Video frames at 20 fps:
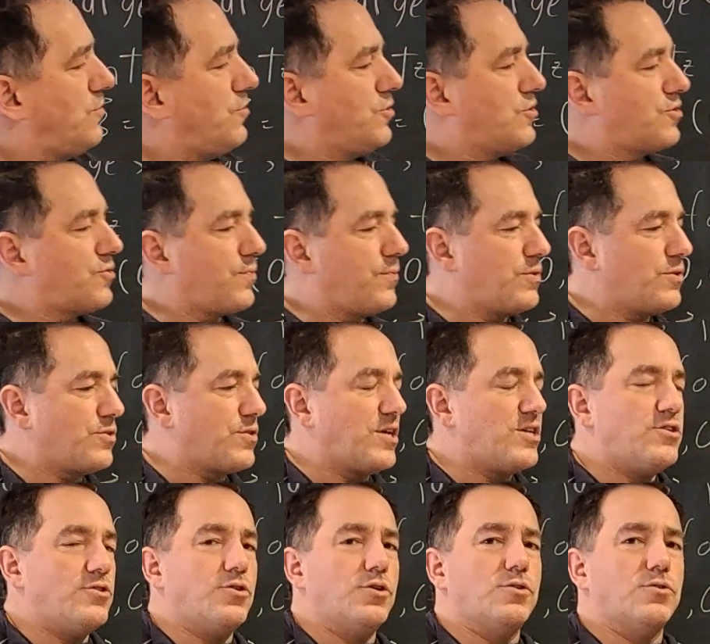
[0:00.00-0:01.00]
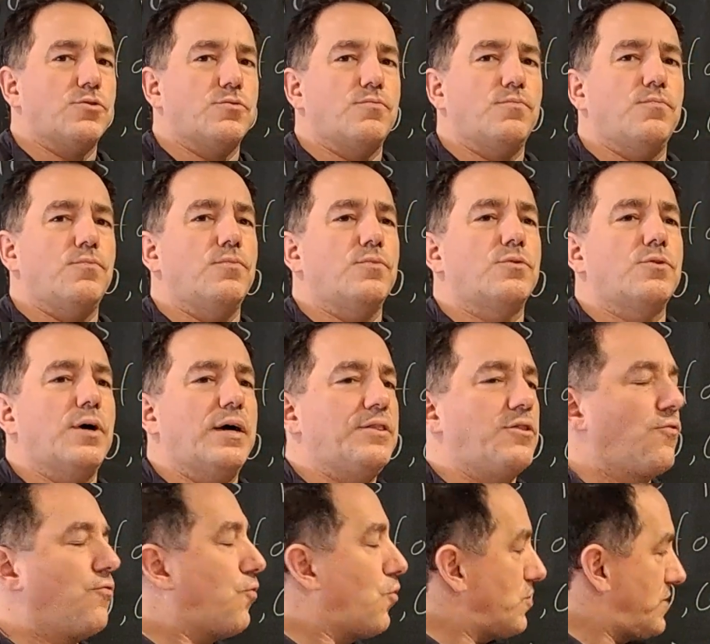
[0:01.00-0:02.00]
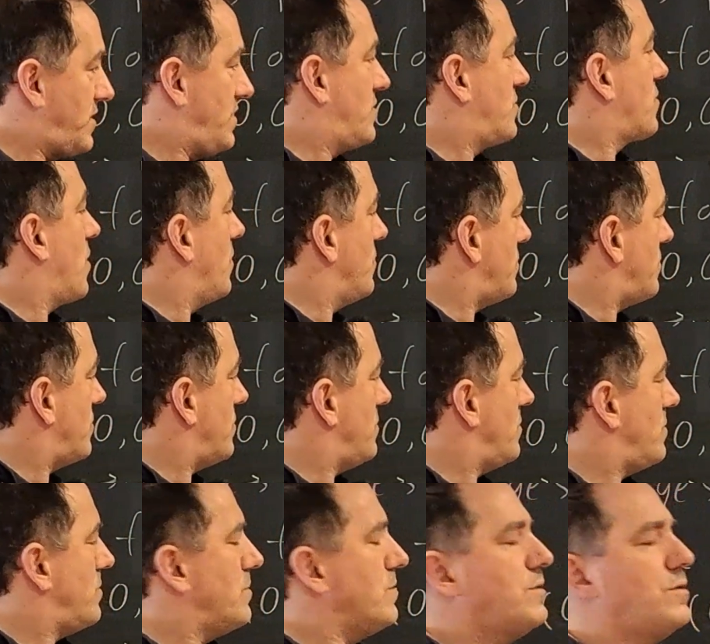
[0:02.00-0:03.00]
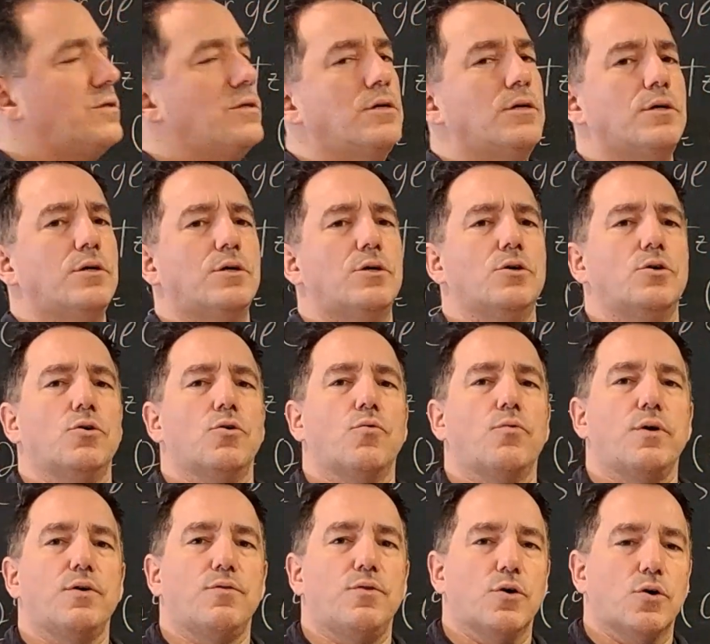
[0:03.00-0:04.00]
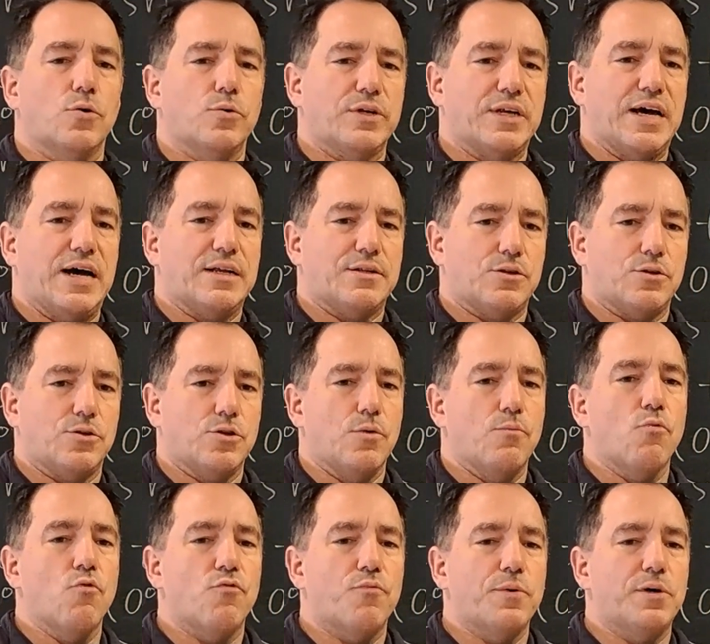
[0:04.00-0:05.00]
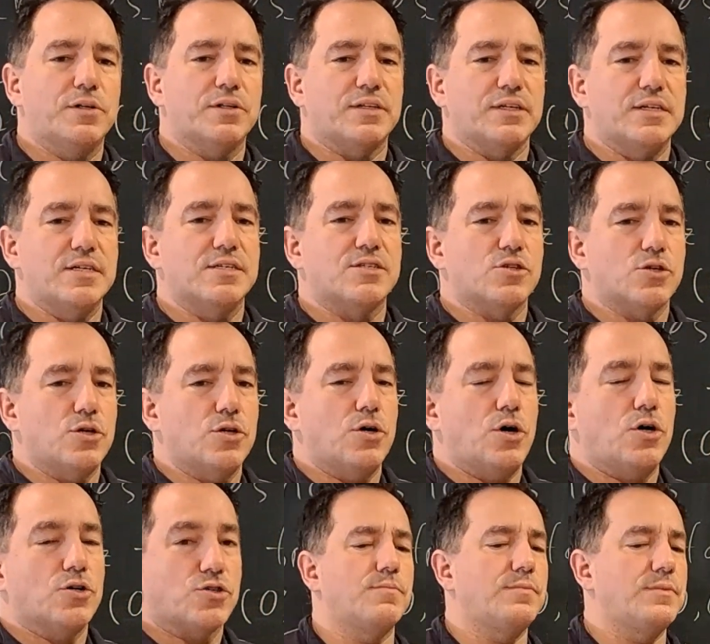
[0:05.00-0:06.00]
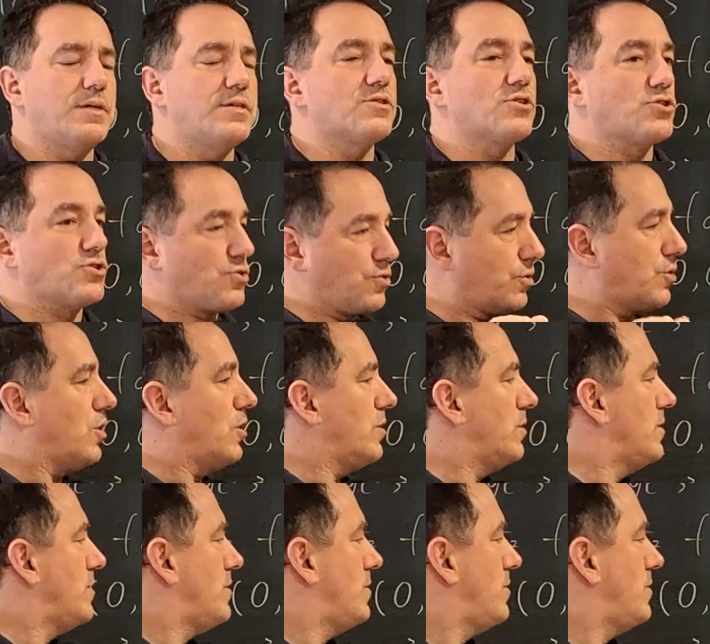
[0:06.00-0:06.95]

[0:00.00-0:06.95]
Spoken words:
and the force is constant, we know that the movement is a circle